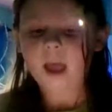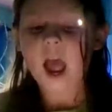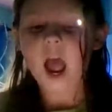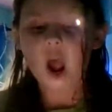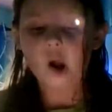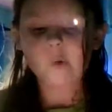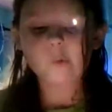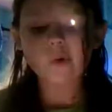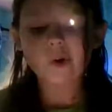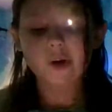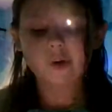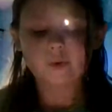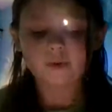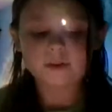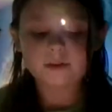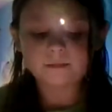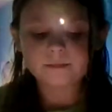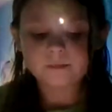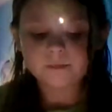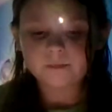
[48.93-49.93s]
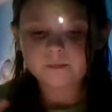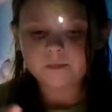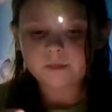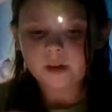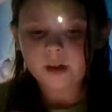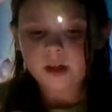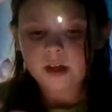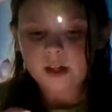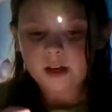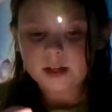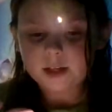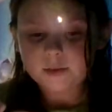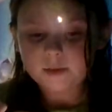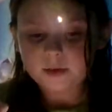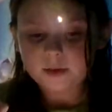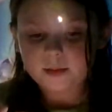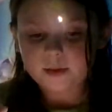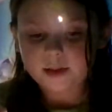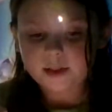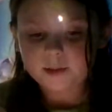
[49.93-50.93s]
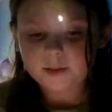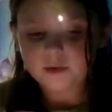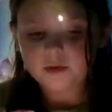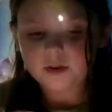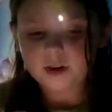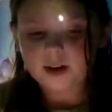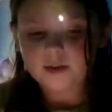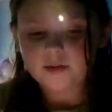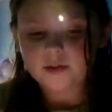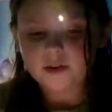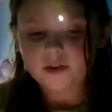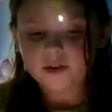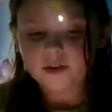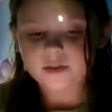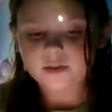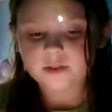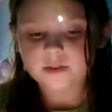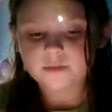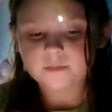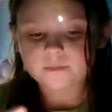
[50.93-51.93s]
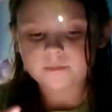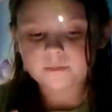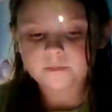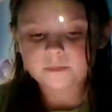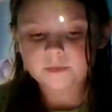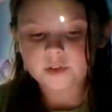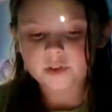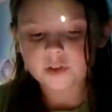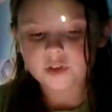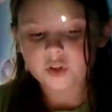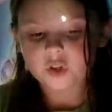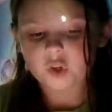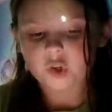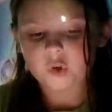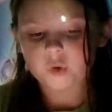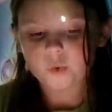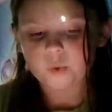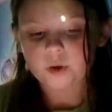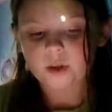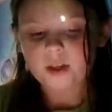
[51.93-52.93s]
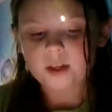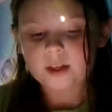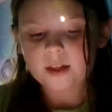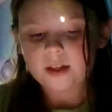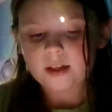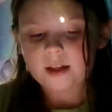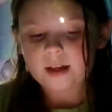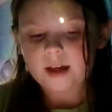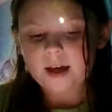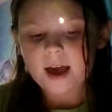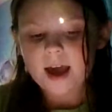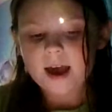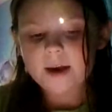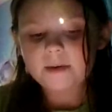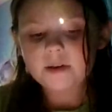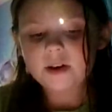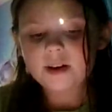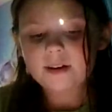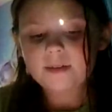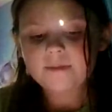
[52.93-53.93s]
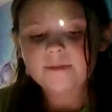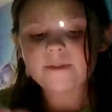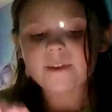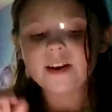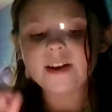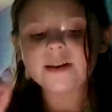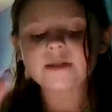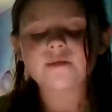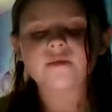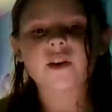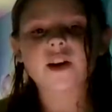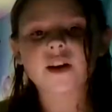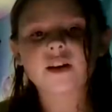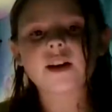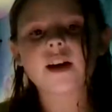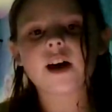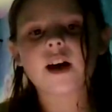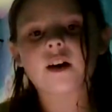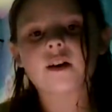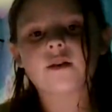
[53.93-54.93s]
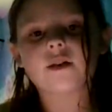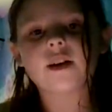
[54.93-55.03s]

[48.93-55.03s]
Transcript: How rude. He's one of my subscribers, so I'm going to find him right now.